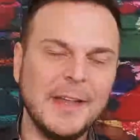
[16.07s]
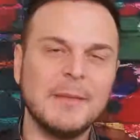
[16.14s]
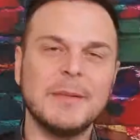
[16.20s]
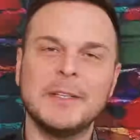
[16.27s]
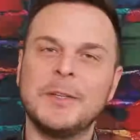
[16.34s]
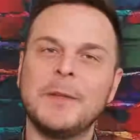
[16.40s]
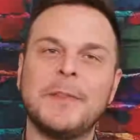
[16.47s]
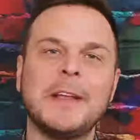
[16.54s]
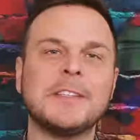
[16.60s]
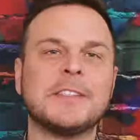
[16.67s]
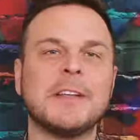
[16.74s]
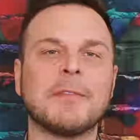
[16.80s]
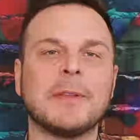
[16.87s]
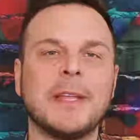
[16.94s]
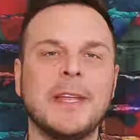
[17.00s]
We do things
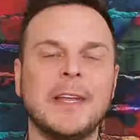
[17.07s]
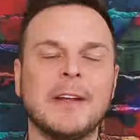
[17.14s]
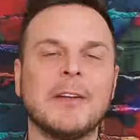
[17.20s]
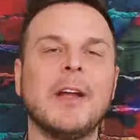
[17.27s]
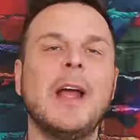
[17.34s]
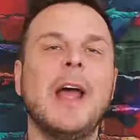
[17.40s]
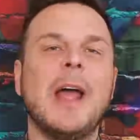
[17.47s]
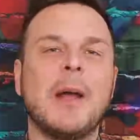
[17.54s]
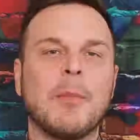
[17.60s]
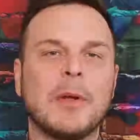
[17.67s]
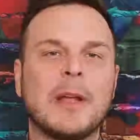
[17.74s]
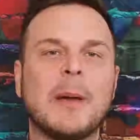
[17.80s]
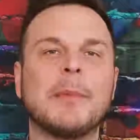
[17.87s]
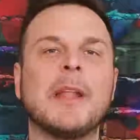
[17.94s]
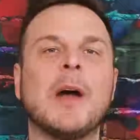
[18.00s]
differently here, and we're
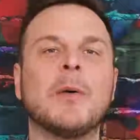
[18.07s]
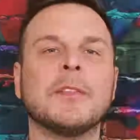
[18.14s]
coming out